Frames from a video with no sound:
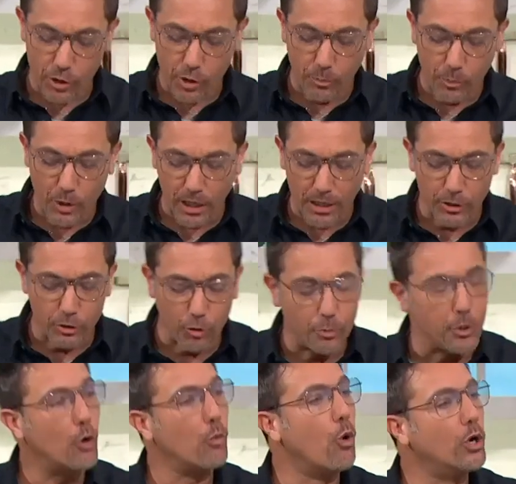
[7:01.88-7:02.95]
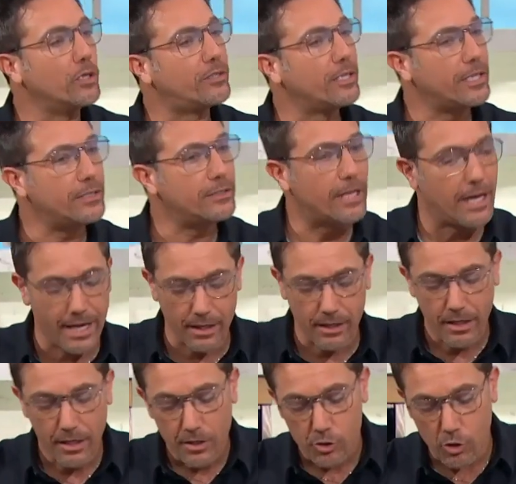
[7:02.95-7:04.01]
you put a little bit of water in there,
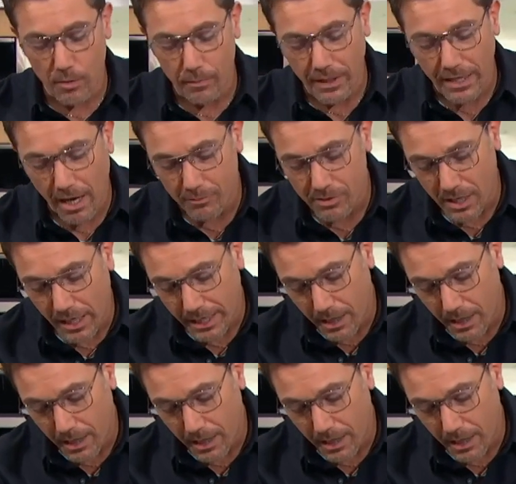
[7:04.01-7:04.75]
so it becomes like a